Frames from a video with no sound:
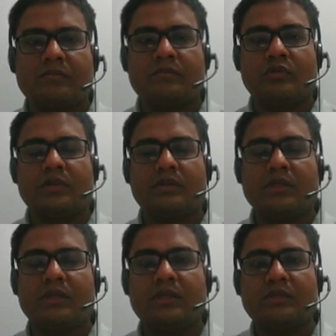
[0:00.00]
Okay,
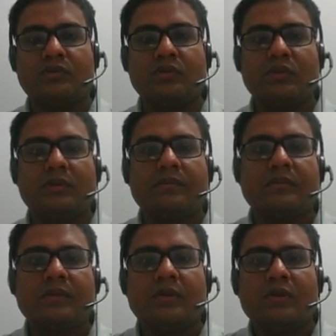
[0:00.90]
then it is told,
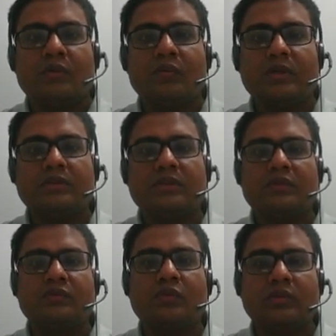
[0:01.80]
what is the
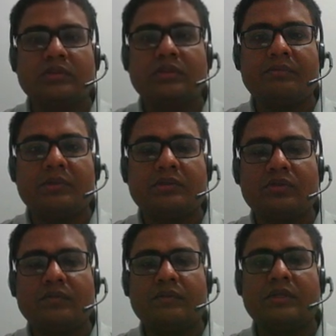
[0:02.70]
source temperature
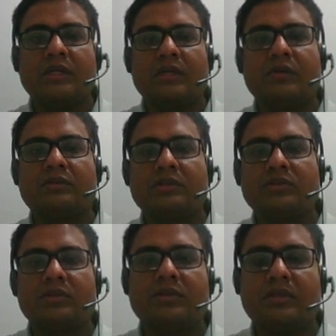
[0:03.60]
of the Carnot
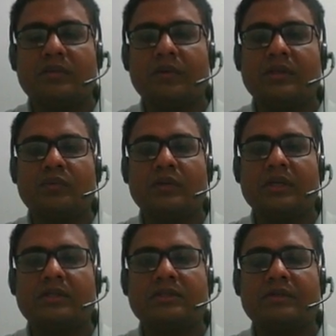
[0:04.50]
engine required to get
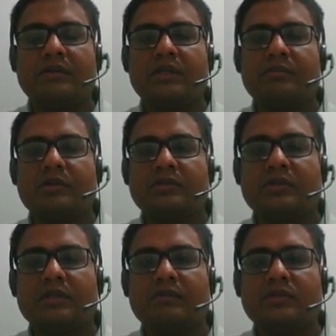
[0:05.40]

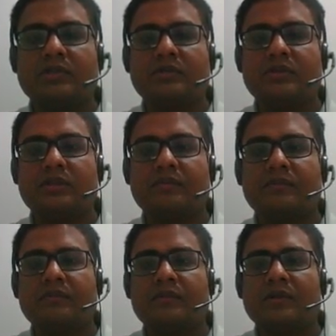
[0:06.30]
70% efficiency?
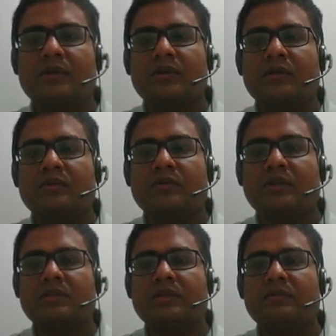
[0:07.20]
So it
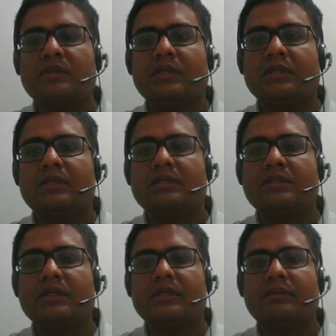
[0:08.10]
is given that the
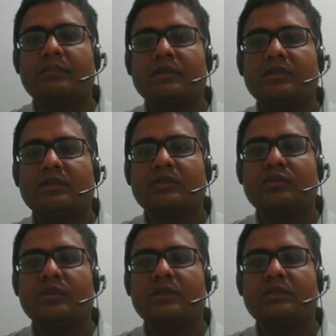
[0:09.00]
sink temperature is
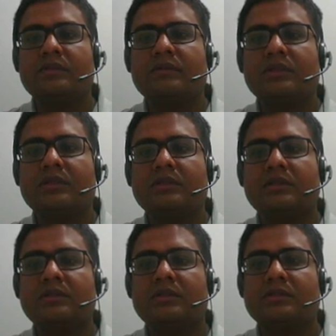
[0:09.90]
27 degrees
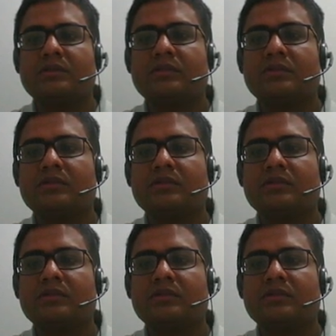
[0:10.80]
Celsius.